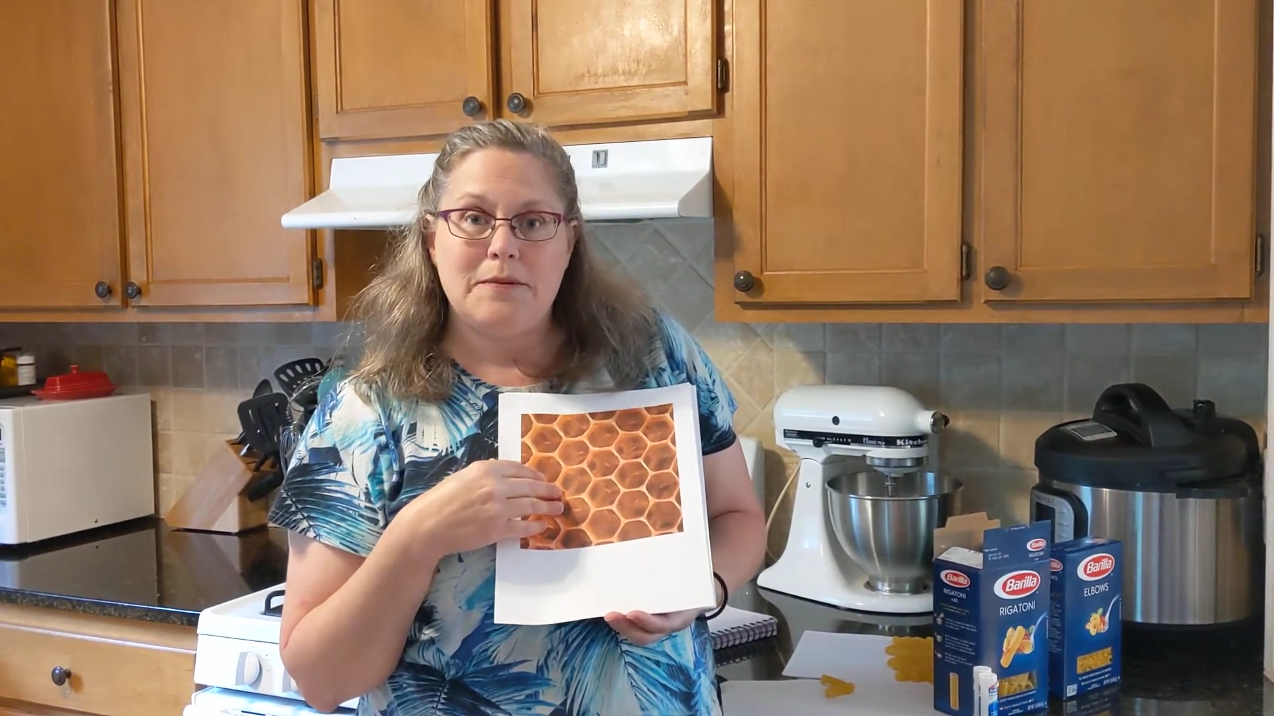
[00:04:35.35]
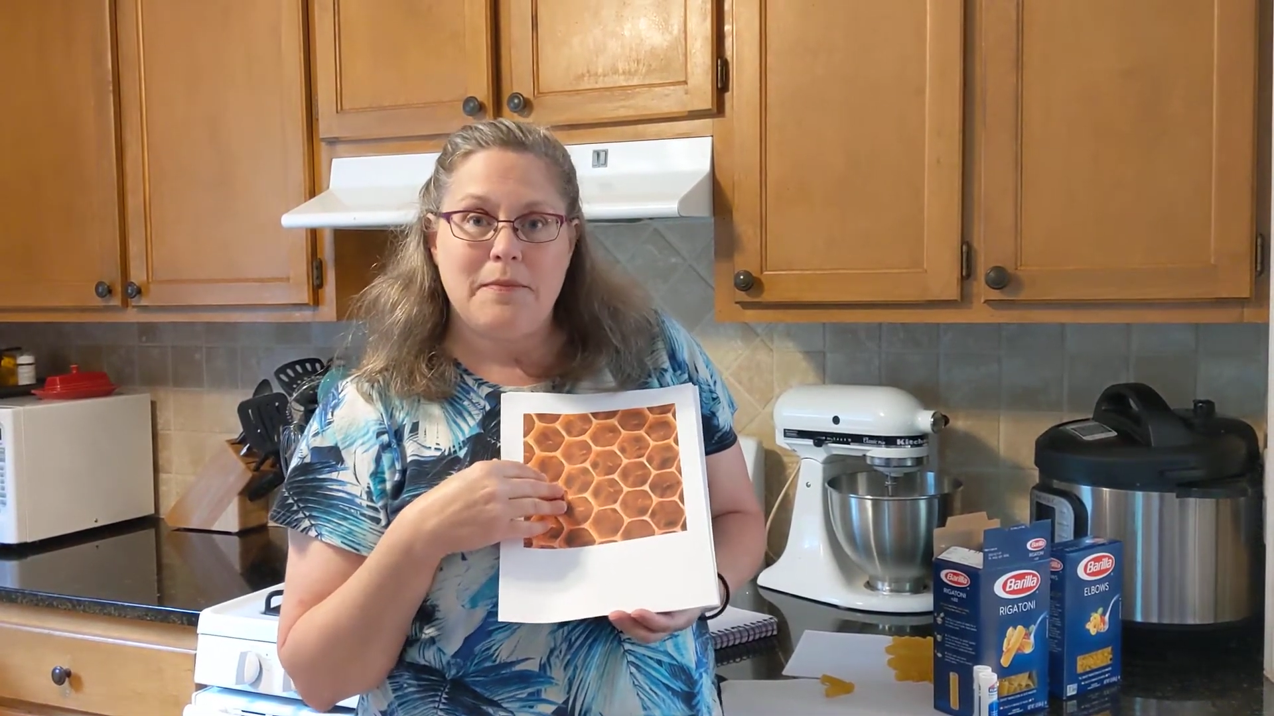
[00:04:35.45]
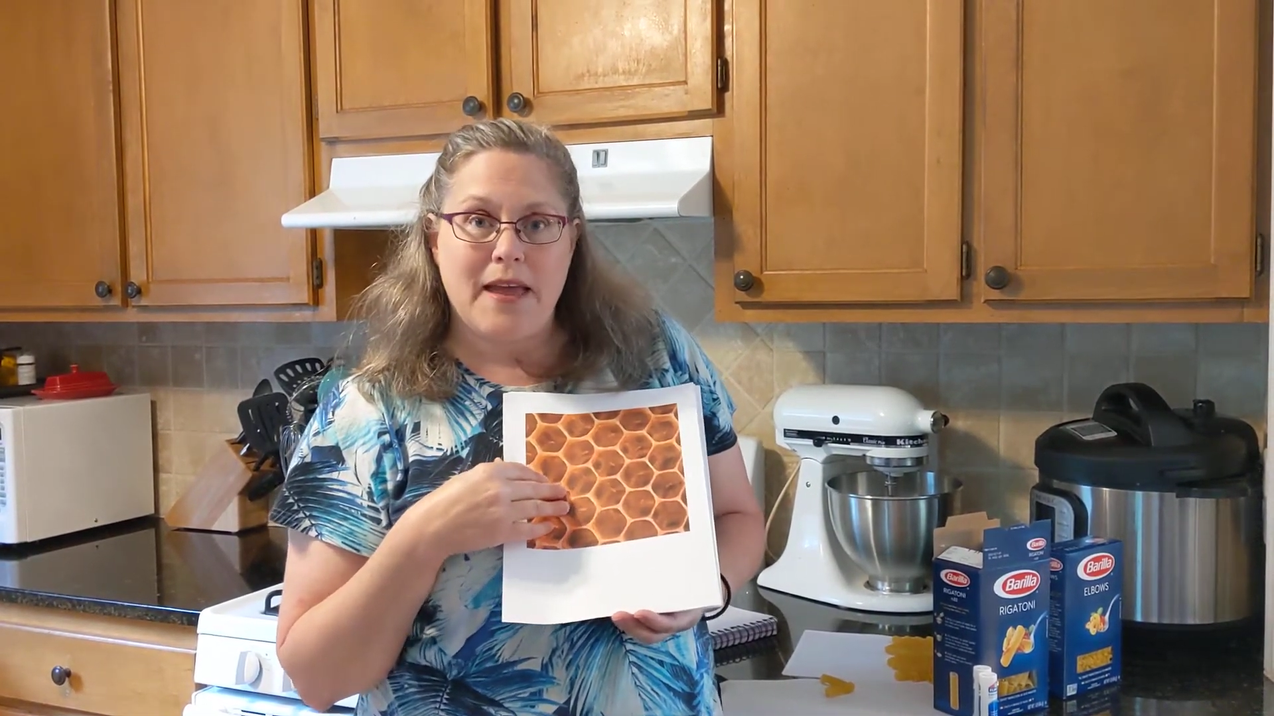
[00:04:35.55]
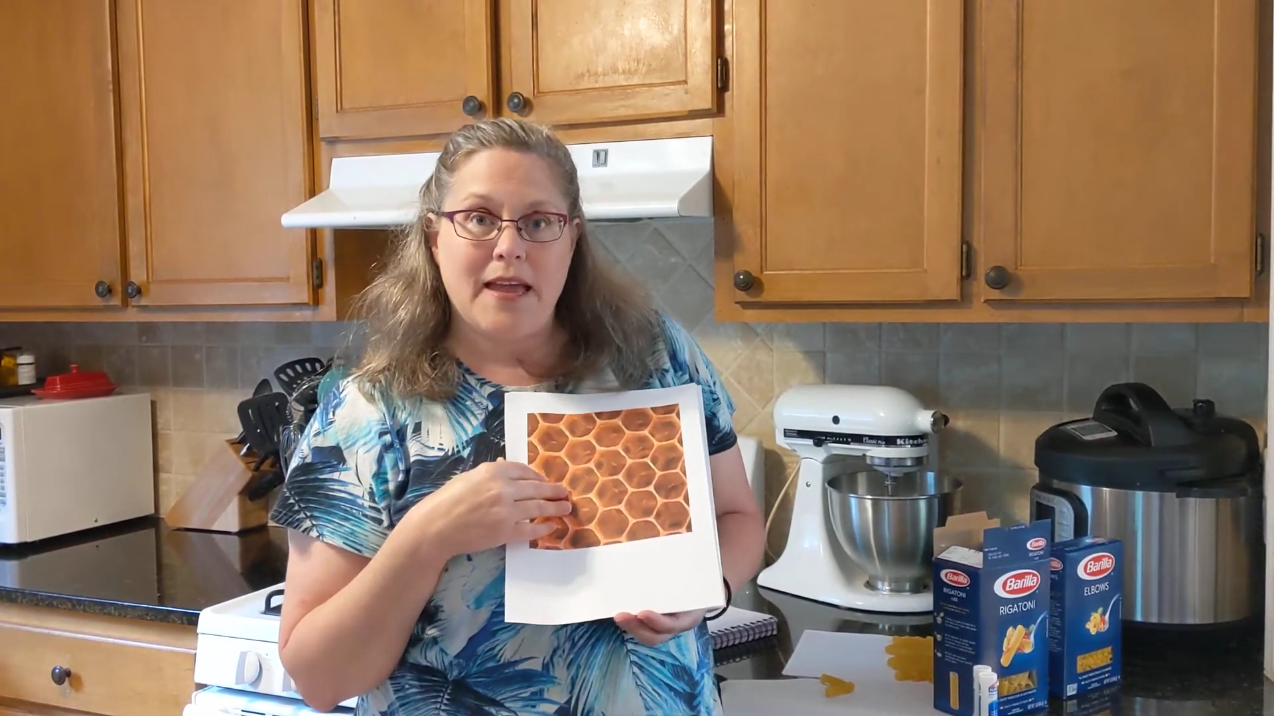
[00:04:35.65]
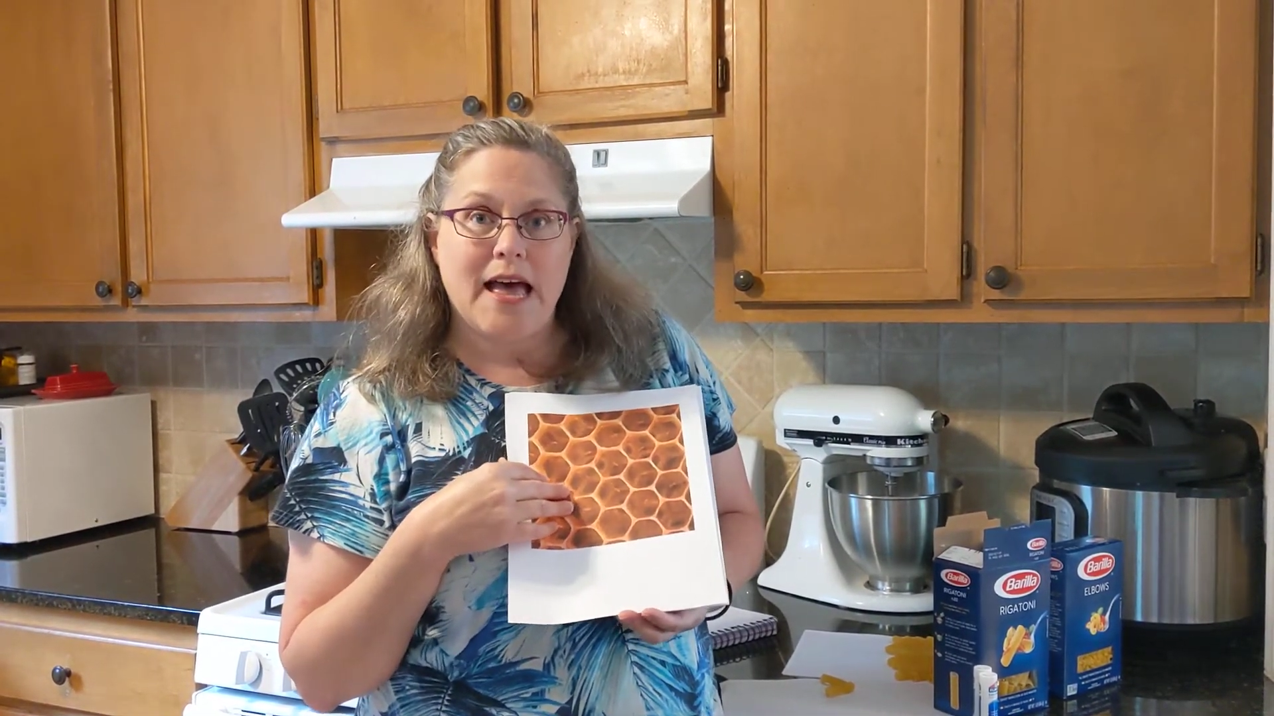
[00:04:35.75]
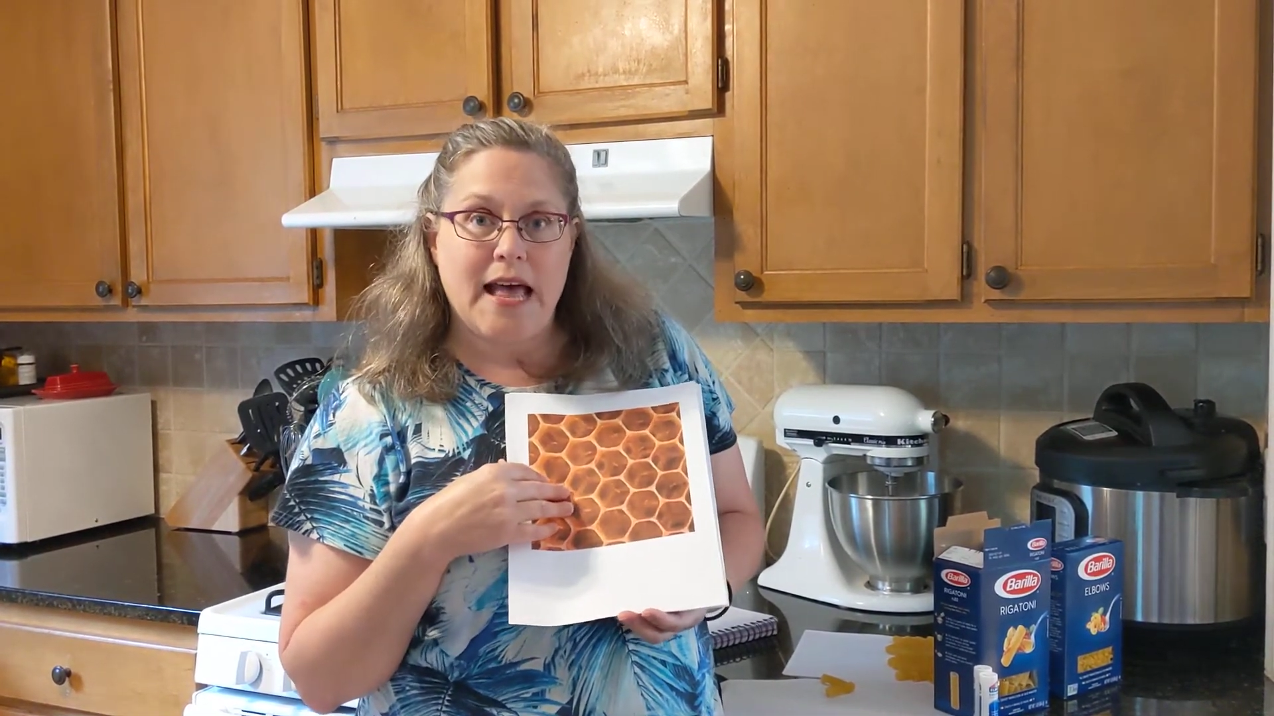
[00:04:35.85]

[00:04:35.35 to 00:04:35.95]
to make